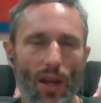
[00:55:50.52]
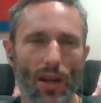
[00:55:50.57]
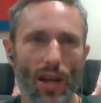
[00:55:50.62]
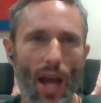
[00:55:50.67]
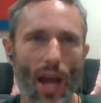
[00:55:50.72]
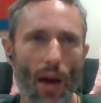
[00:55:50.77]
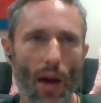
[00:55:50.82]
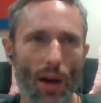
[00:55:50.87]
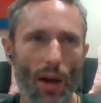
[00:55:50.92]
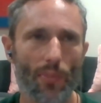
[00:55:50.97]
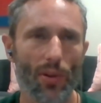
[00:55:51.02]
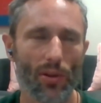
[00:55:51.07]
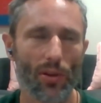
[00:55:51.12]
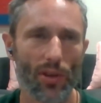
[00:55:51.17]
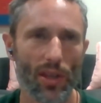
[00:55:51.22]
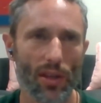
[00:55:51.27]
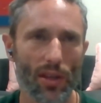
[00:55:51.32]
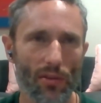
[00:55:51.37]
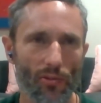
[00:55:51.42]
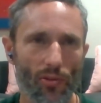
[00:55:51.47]
Now I
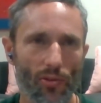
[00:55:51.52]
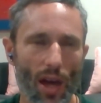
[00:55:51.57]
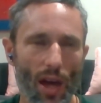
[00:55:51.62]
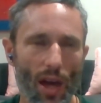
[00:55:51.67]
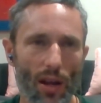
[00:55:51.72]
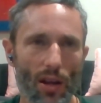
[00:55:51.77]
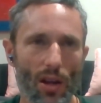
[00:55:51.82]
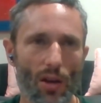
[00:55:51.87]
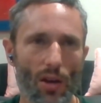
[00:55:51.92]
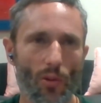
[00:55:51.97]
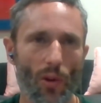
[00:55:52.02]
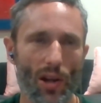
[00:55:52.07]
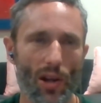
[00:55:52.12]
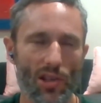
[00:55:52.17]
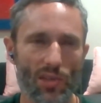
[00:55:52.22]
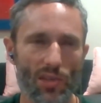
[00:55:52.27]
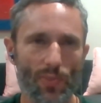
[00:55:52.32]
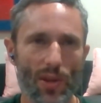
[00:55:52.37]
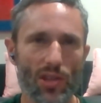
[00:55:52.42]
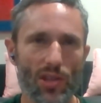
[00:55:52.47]
believe that when
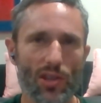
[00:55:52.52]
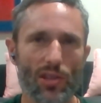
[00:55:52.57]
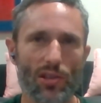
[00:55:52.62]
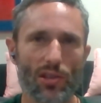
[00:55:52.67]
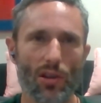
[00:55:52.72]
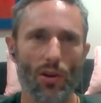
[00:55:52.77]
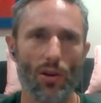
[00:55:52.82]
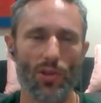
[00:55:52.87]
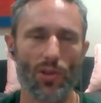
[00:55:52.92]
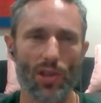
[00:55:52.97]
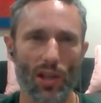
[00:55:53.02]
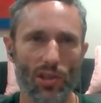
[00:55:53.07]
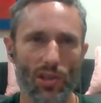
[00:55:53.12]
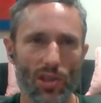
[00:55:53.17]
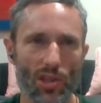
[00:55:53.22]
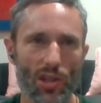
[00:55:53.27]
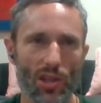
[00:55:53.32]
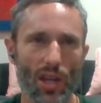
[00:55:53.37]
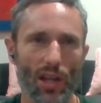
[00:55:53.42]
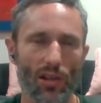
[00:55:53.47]
a species goes
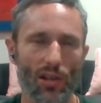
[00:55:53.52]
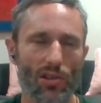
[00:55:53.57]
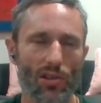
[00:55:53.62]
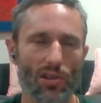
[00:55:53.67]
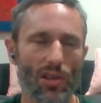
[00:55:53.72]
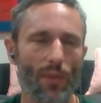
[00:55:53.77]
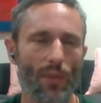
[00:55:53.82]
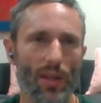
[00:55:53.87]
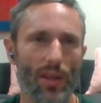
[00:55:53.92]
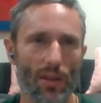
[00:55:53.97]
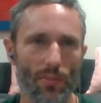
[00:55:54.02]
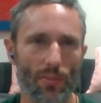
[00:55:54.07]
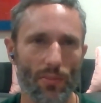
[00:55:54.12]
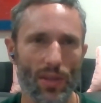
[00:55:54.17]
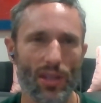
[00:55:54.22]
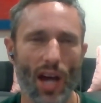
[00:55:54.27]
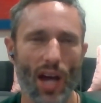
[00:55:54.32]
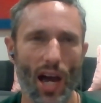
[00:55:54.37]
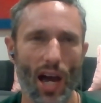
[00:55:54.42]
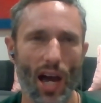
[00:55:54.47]
extinct, something in
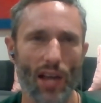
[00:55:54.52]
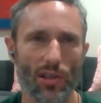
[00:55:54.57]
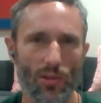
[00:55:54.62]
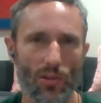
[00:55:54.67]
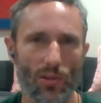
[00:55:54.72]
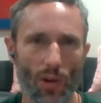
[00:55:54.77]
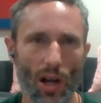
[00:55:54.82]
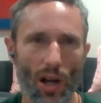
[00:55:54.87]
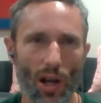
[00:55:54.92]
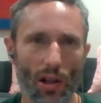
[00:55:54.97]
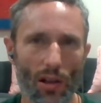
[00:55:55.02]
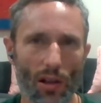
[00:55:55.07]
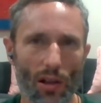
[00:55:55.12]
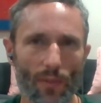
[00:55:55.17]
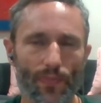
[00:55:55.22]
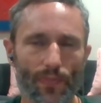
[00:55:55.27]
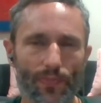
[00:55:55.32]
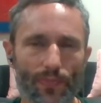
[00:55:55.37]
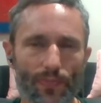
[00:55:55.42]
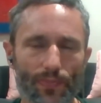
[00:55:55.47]
me dies as well.
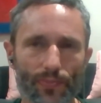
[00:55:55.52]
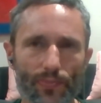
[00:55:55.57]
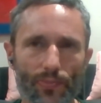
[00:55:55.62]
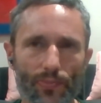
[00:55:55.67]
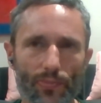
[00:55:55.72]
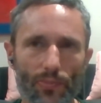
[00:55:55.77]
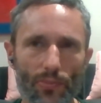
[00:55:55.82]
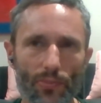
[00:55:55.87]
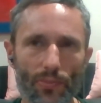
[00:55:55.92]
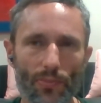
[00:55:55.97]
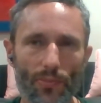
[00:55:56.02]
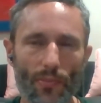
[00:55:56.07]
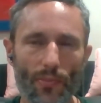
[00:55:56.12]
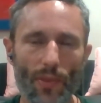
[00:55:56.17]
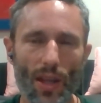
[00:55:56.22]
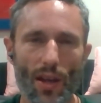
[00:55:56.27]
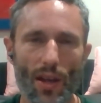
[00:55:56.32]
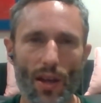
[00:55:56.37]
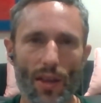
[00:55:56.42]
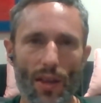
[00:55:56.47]

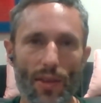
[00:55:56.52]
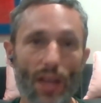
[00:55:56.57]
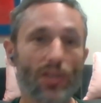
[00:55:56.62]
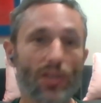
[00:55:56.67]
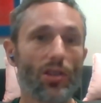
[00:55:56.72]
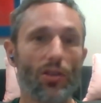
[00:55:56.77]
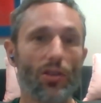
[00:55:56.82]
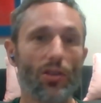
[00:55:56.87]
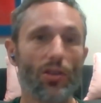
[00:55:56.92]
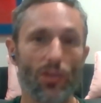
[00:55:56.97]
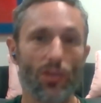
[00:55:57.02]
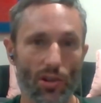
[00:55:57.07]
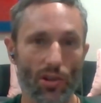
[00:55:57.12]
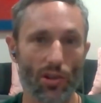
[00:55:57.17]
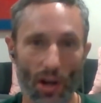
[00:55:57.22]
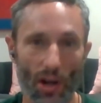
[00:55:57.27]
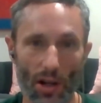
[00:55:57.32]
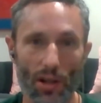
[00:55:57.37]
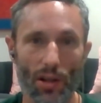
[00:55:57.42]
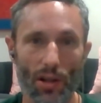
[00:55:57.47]
That's a good
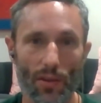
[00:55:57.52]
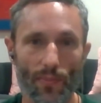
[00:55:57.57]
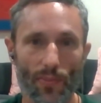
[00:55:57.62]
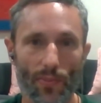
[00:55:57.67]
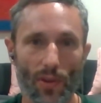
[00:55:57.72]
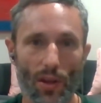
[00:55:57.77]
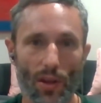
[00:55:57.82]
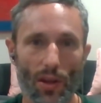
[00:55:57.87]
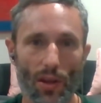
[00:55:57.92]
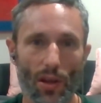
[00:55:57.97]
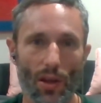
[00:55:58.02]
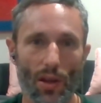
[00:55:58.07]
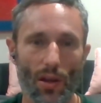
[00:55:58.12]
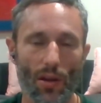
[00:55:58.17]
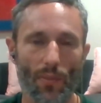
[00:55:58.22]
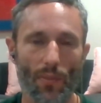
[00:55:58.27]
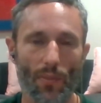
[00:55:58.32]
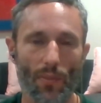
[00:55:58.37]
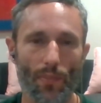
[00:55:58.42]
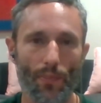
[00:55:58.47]
start.
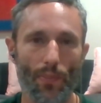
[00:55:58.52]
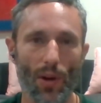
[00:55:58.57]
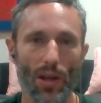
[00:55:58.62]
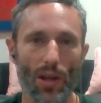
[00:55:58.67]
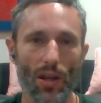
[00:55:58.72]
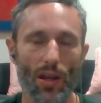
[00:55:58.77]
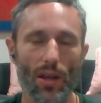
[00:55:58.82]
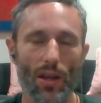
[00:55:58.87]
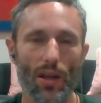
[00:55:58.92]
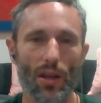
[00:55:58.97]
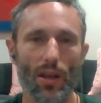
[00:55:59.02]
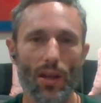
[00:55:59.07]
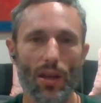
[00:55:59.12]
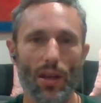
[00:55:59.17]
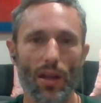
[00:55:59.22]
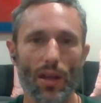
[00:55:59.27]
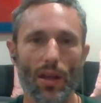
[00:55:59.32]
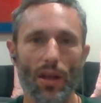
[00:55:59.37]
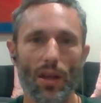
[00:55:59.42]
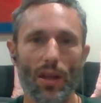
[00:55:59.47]
But
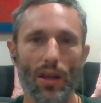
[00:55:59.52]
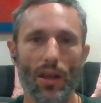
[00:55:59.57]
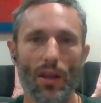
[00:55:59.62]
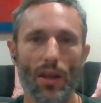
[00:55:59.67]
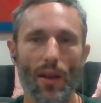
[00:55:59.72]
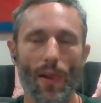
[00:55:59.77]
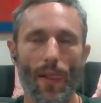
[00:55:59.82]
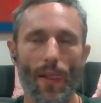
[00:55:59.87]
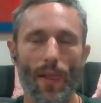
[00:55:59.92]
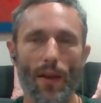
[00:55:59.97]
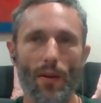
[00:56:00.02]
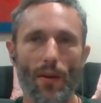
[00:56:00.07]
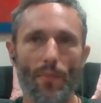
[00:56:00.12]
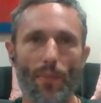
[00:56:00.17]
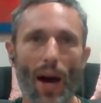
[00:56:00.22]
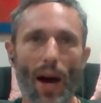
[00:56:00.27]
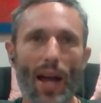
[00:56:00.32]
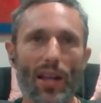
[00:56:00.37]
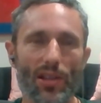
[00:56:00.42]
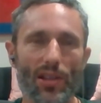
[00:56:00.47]

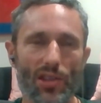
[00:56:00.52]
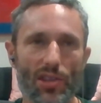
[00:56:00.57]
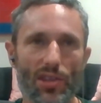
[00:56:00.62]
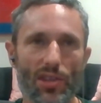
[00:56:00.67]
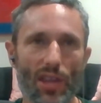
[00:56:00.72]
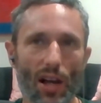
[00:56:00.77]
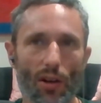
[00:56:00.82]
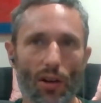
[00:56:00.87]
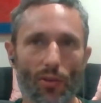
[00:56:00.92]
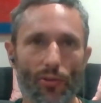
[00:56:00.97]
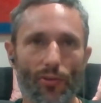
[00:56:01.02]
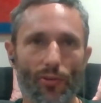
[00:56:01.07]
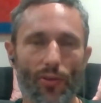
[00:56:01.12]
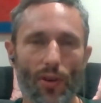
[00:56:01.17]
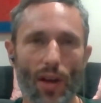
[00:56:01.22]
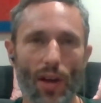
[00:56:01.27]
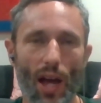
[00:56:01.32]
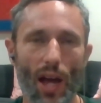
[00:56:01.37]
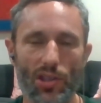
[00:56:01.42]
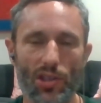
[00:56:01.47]
by itself,
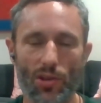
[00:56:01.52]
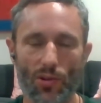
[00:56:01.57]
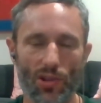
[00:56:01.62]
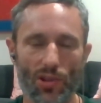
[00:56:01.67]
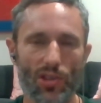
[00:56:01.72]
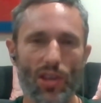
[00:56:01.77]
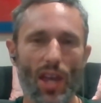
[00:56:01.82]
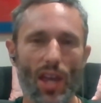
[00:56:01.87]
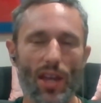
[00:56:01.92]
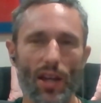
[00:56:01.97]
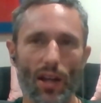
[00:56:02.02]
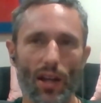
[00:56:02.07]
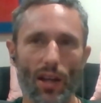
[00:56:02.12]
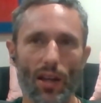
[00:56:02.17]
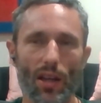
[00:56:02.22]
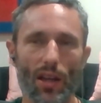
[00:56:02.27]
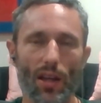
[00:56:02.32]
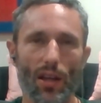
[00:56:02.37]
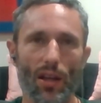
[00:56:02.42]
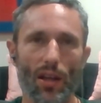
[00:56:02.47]
as you're saying,
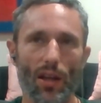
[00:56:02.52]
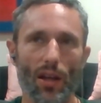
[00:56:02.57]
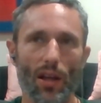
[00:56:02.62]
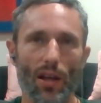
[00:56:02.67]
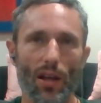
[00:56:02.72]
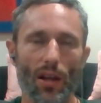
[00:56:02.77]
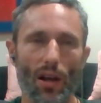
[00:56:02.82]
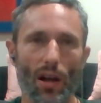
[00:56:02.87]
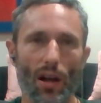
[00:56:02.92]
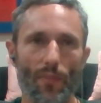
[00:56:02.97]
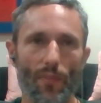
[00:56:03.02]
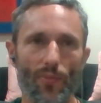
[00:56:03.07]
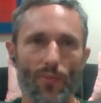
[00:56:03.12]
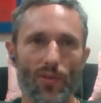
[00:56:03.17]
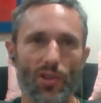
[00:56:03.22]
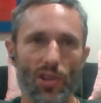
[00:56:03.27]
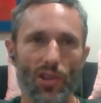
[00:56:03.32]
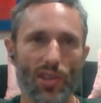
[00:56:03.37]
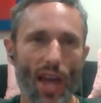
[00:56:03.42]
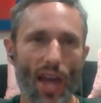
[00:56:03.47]

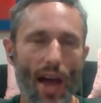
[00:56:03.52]
just